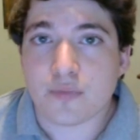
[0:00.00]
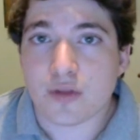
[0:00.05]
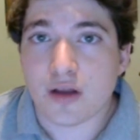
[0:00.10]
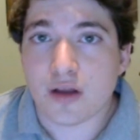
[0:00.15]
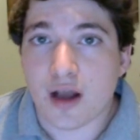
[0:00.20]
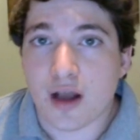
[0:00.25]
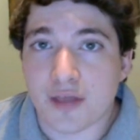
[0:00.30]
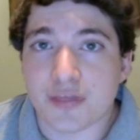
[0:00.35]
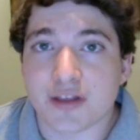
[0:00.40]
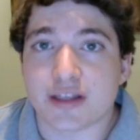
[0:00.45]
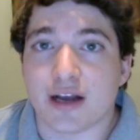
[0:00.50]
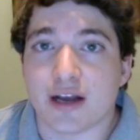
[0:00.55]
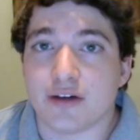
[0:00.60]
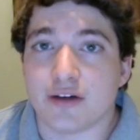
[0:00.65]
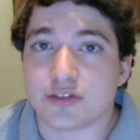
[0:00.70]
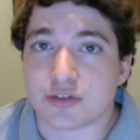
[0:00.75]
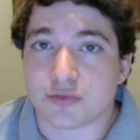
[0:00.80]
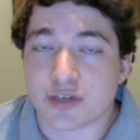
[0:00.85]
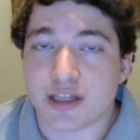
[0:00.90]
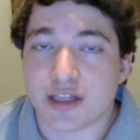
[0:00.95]
I think that
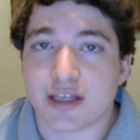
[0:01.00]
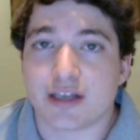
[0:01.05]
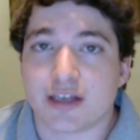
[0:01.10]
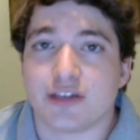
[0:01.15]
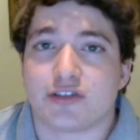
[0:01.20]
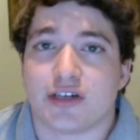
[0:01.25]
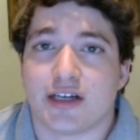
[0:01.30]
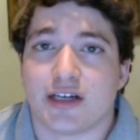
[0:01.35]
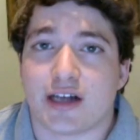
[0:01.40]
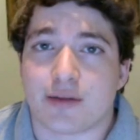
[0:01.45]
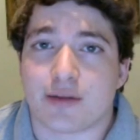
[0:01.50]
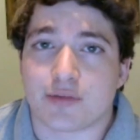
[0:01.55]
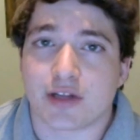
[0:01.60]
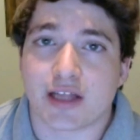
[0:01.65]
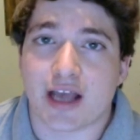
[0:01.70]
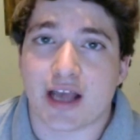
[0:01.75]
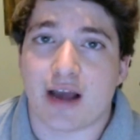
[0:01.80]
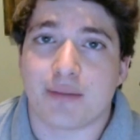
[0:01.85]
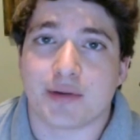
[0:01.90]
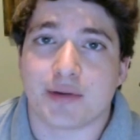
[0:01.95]
was a really good trade. I'm
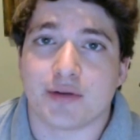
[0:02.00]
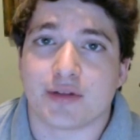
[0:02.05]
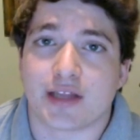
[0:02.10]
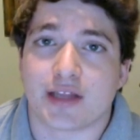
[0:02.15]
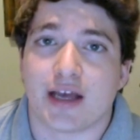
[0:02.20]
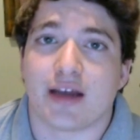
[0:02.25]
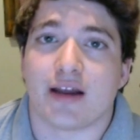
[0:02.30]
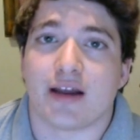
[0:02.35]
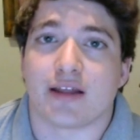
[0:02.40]
really happy with that.